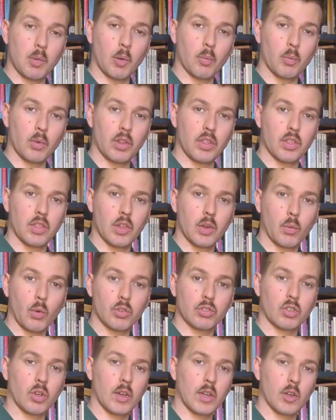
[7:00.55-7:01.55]
up with
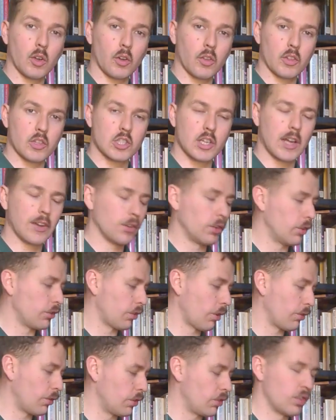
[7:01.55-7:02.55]
what's going on the channel. There's
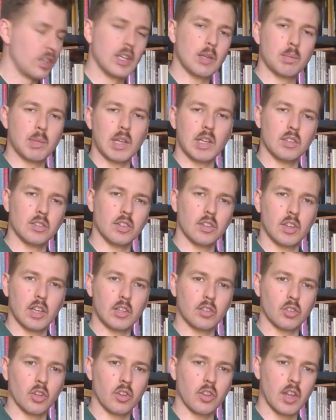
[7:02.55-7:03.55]
often sneak peeks and
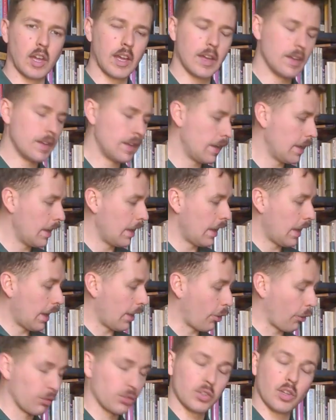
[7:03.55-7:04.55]
things on there.
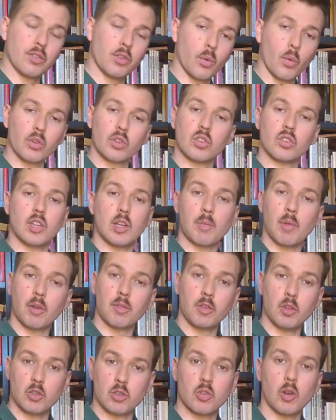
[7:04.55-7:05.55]
And obviously, if you want to see my
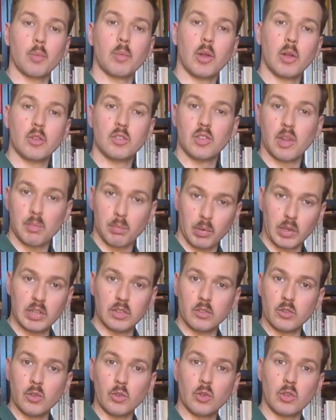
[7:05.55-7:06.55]
future uploads, then
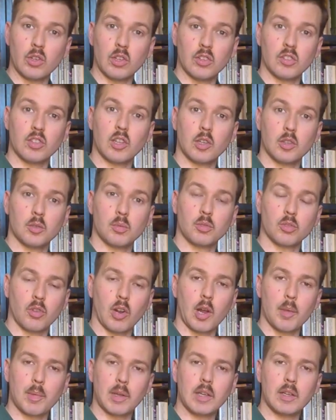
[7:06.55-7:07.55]
please do consider
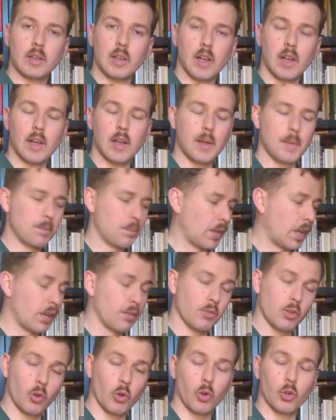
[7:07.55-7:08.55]
subscribing. And
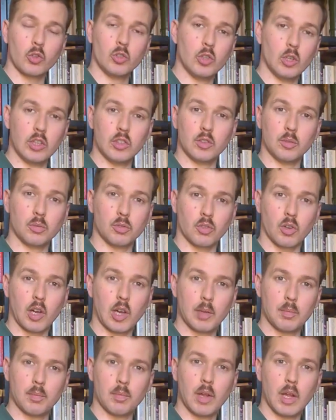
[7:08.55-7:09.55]
if you're newly
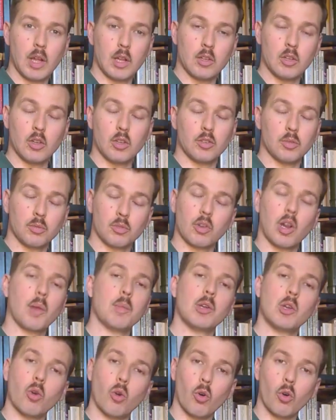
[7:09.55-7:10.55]

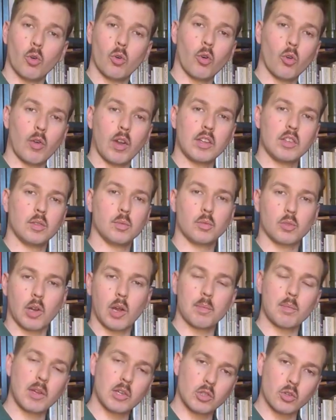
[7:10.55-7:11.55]
subscribing or already
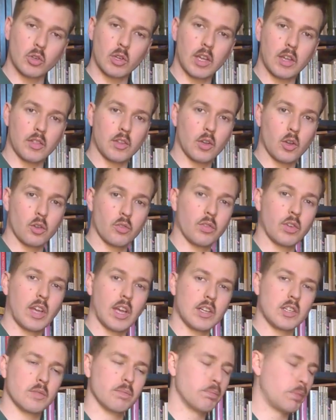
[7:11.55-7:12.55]
subscribed, make sure you hit the
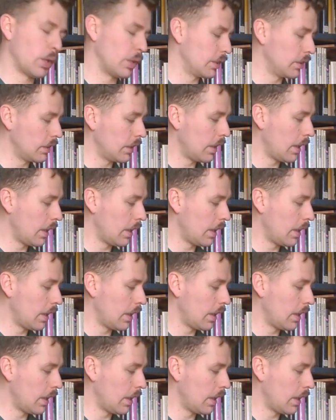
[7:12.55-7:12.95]
notification button